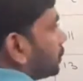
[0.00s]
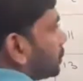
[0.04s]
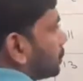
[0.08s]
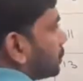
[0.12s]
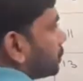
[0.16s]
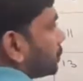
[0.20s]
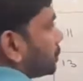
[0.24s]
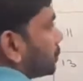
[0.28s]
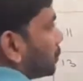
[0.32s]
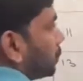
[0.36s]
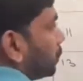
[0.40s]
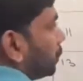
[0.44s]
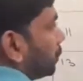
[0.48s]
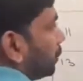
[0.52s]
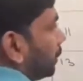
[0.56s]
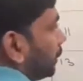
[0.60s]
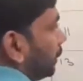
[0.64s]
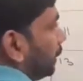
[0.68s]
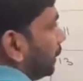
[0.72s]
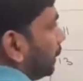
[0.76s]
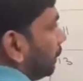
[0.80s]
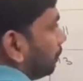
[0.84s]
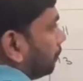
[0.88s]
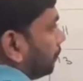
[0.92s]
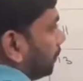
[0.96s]

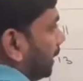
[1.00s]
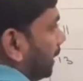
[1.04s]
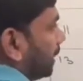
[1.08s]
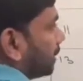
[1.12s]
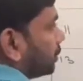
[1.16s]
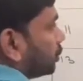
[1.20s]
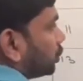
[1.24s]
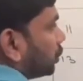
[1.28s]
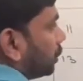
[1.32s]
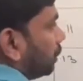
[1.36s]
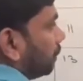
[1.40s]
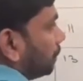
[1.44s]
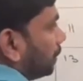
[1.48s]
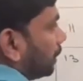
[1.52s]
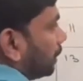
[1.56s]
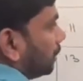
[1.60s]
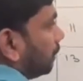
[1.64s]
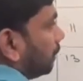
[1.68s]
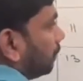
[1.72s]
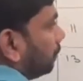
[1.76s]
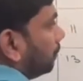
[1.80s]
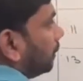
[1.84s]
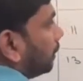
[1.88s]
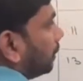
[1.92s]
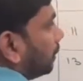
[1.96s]
Sodium atomic
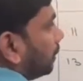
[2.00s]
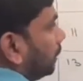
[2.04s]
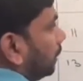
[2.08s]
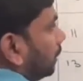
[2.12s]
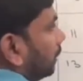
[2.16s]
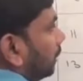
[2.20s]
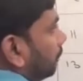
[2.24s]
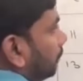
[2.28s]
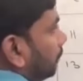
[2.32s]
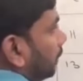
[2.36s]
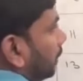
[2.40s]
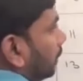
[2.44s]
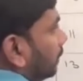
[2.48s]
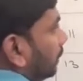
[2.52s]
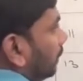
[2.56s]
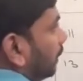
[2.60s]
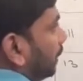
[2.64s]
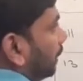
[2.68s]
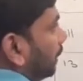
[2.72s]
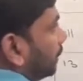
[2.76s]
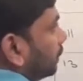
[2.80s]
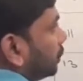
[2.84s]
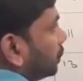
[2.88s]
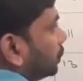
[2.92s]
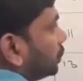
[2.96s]
number 11
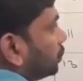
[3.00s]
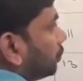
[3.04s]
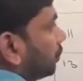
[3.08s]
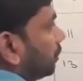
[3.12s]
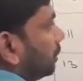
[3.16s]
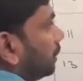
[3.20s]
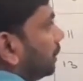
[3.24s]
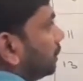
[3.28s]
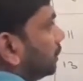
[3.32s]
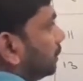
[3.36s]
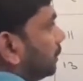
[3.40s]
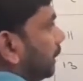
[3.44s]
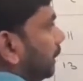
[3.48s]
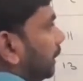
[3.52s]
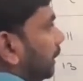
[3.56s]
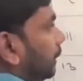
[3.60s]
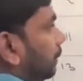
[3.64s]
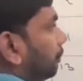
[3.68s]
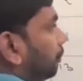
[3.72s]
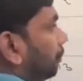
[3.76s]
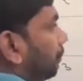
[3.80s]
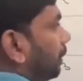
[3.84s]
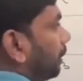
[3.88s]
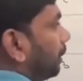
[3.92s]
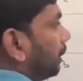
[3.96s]
and
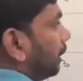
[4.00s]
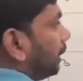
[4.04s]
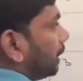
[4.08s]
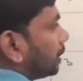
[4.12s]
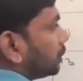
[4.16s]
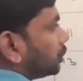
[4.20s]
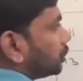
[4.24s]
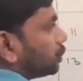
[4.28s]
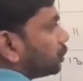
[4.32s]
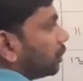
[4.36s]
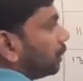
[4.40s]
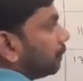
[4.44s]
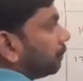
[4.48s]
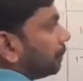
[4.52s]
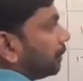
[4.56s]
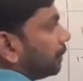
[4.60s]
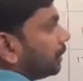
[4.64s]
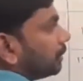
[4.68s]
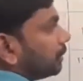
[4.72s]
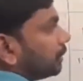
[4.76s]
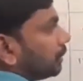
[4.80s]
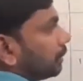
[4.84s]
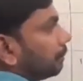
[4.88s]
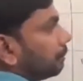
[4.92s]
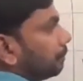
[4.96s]
23. Atomic
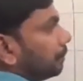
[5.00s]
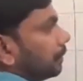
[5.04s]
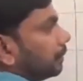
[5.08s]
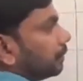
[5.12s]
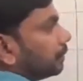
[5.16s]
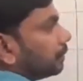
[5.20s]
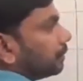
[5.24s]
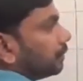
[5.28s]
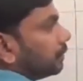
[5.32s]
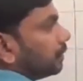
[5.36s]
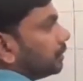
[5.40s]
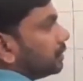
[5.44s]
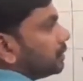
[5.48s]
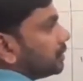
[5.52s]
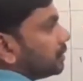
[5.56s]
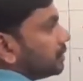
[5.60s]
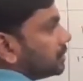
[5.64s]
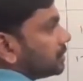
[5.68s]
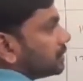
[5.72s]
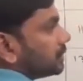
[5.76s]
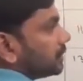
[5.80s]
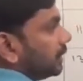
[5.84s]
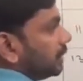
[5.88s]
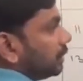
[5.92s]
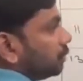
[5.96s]
number, it
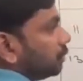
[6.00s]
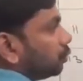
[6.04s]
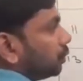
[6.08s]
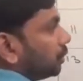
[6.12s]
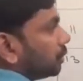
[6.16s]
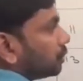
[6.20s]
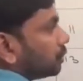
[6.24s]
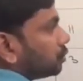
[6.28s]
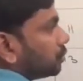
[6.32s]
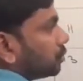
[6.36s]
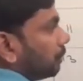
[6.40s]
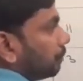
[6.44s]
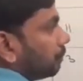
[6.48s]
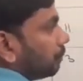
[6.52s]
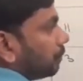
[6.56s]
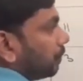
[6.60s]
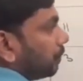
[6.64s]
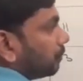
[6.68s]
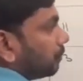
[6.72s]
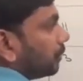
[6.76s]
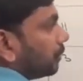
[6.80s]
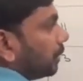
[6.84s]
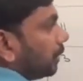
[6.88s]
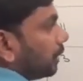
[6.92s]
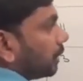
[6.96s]
is equal to number
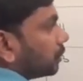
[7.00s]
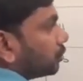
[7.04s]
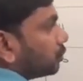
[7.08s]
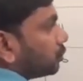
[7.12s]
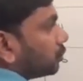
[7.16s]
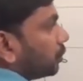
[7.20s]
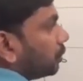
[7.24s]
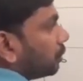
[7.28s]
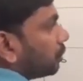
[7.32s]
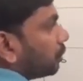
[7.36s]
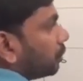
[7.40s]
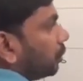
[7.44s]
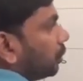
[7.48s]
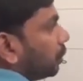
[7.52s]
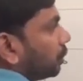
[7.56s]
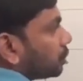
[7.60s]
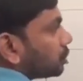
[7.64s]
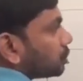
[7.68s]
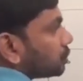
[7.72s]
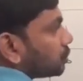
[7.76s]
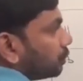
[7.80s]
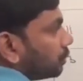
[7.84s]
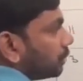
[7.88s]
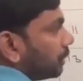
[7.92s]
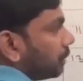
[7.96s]
of electron,
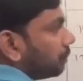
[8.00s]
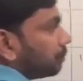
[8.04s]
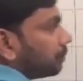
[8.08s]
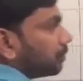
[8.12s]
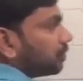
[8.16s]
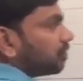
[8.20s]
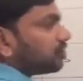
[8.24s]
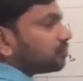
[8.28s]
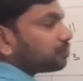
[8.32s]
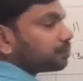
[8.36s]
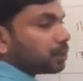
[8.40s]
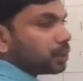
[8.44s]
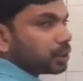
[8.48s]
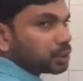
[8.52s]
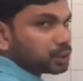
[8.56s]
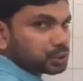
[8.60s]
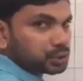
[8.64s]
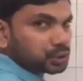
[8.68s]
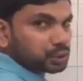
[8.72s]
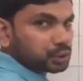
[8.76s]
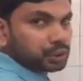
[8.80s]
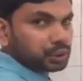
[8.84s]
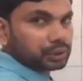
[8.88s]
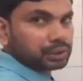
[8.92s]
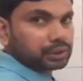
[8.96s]
also number of
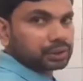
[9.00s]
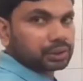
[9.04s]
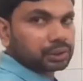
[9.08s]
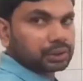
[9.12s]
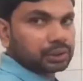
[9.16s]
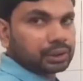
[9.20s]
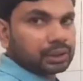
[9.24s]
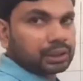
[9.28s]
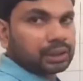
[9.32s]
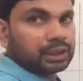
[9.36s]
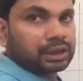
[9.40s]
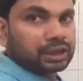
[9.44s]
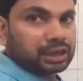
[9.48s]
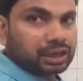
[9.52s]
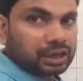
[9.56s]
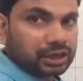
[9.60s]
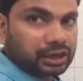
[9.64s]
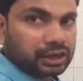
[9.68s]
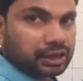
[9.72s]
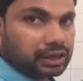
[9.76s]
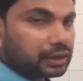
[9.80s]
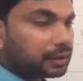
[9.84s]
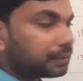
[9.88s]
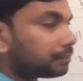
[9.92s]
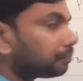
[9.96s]
proton.
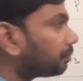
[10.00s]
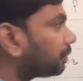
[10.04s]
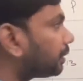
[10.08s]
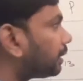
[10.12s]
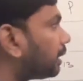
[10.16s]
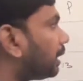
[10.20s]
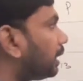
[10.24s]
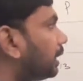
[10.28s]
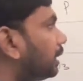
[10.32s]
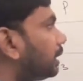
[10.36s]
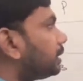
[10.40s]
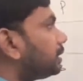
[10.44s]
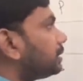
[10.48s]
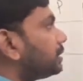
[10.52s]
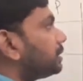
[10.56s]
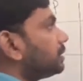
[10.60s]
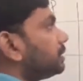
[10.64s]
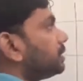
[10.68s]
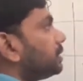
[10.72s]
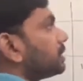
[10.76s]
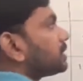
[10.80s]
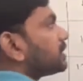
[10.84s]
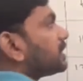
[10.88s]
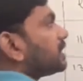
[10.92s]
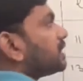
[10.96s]
Clear? And
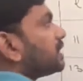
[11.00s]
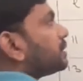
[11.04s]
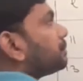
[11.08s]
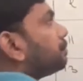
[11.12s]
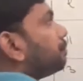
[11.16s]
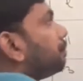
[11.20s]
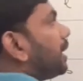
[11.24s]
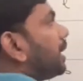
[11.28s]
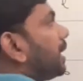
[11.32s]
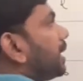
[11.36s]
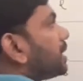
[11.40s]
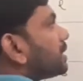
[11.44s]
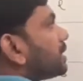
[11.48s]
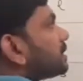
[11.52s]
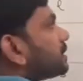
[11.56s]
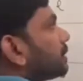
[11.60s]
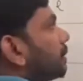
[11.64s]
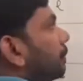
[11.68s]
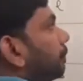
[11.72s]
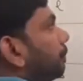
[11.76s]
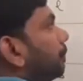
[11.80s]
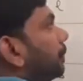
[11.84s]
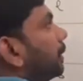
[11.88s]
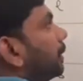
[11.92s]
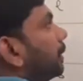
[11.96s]
this is mass
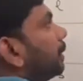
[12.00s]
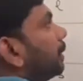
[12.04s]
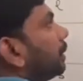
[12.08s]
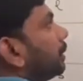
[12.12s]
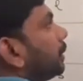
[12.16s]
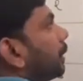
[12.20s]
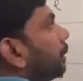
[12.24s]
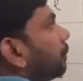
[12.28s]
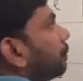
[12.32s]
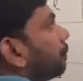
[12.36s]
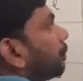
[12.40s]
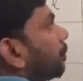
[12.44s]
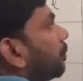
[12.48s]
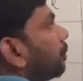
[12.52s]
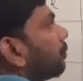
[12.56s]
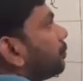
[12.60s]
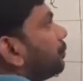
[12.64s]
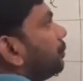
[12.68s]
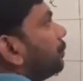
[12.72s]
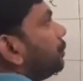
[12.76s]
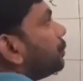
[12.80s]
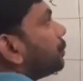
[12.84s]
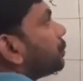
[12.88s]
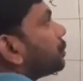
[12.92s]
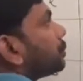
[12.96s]
number, number of
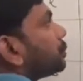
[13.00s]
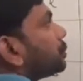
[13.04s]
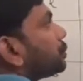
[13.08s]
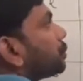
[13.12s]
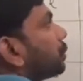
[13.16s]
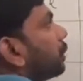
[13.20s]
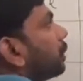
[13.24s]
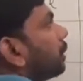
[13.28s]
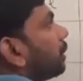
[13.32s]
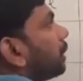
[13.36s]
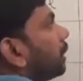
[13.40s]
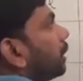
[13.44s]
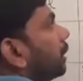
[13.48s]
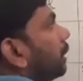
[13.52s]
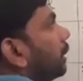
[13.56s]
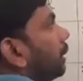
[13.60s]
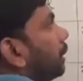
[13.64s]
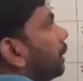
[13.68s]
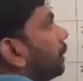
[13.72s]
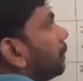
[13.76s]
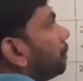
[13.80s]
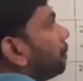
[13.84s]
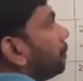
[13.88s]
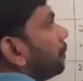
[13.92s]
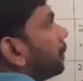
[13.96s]

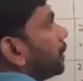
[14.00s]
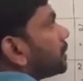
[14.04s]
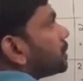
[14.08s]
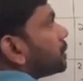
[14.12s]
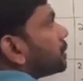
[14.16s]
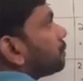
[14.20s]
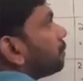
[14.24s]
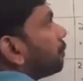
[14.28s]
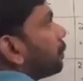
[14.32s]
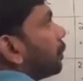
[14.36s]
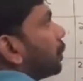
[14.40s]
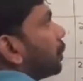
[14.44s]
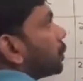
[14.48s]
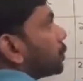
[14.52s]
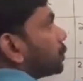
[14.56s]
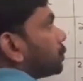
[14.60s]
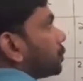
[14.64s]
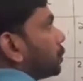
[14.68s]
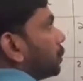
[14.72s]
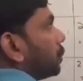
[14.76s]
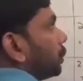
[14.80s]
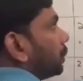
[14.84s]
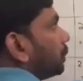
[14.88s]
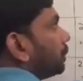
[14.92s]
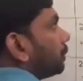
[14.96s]
neutron plus
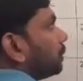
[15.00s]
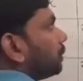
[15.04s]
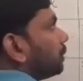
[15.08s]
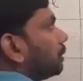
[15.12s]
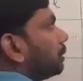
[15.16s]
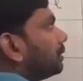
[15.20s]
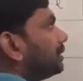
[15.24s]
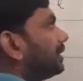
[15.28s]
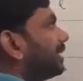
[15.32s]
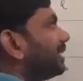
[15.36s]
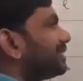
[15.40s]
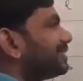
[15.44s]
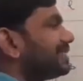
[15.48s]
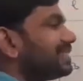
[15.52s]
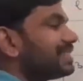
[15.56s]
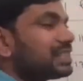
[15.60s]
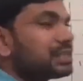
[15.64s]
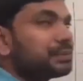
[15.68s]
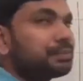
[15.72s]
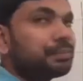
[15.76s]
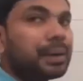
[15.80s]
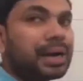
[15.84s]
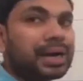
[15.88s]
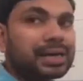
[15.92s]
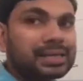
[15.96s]
proton. That is
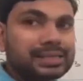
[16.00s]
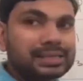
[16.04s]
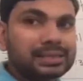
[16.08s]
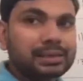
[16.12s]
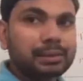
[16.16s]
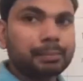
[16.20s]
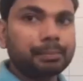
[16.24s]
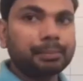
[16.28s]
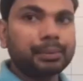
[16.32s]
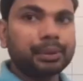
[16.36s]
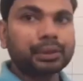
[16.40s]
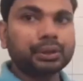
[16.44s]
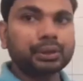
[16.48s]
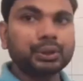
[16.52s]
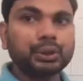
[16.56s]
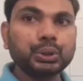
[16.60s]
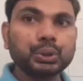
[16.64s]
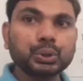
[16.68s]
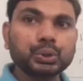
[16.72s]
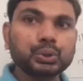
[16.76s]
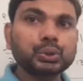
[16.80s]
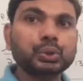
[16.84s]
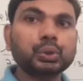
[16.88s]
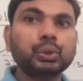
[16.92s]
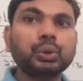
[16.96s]
mass number,
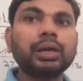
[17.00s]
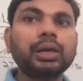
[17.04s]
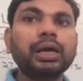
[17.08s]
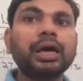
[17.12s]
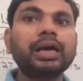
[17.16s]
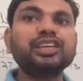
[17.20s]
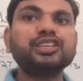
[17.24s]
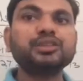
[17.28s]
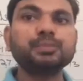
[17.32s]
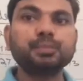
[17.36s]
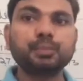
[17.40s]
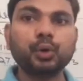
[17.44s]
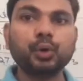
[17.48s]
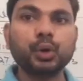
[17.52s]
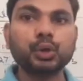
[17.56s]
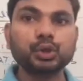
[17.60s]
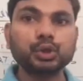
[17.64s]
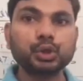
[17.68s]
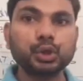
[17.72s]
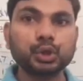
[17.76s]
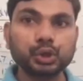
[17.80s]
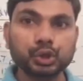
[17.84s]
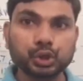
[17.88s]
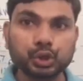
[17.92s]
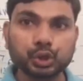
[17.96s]
neutron and
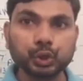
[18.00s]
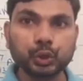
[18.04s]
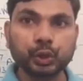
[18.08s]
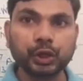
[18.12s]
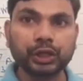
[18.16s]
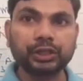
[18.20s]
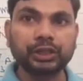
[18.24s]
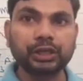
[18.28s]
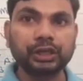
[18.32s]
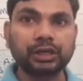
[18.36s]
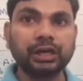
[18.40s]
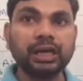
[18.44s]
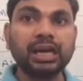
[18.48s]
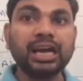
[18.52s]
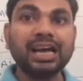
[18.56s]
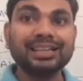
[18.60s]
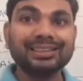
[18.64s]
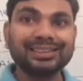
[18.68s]
proton together.